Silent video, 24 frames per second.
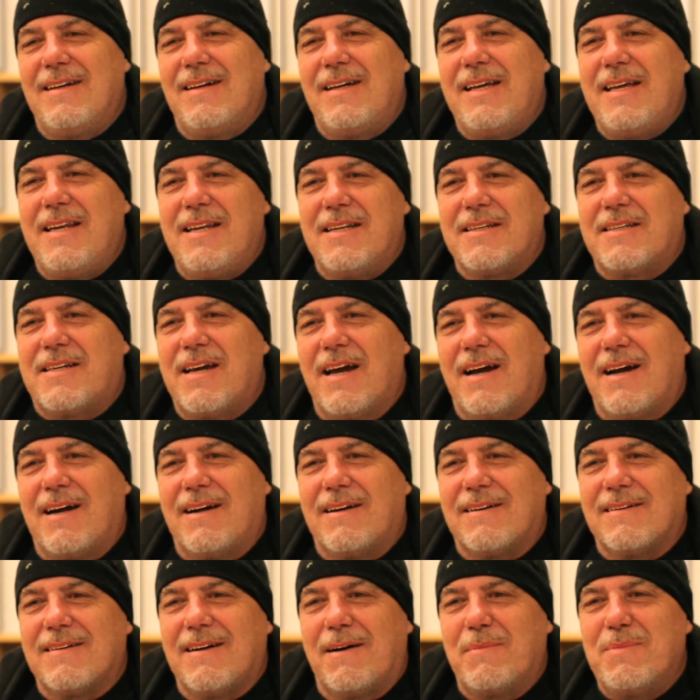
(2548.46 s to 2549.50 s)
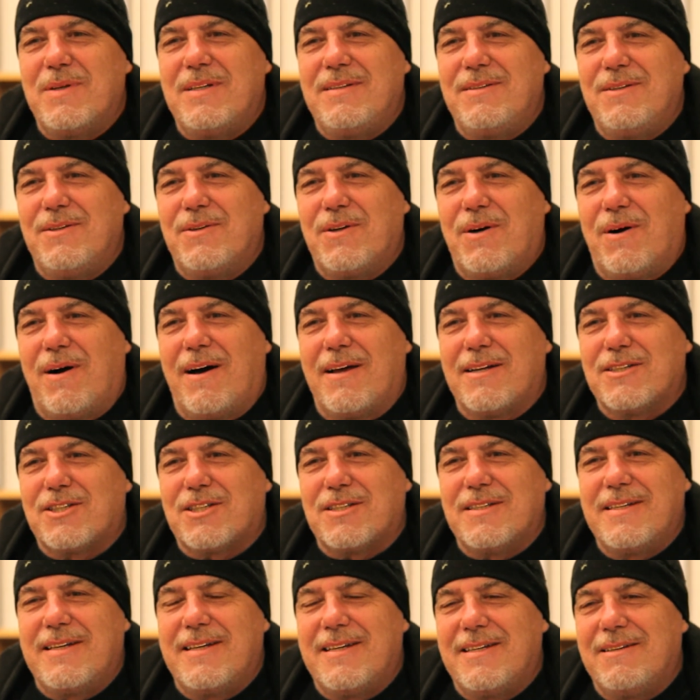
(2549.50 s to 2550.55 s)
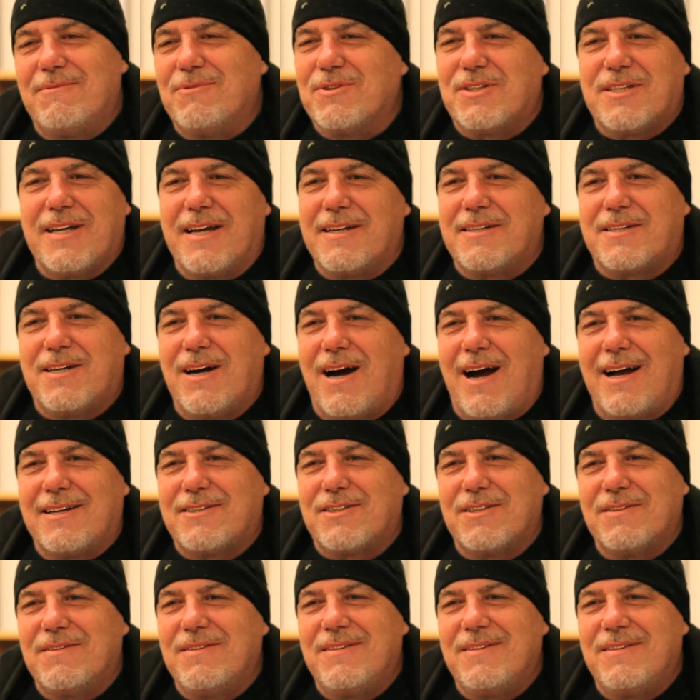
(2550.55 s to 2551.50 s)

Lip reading: He didn't care. I mean, honestly, it was Ed Kach.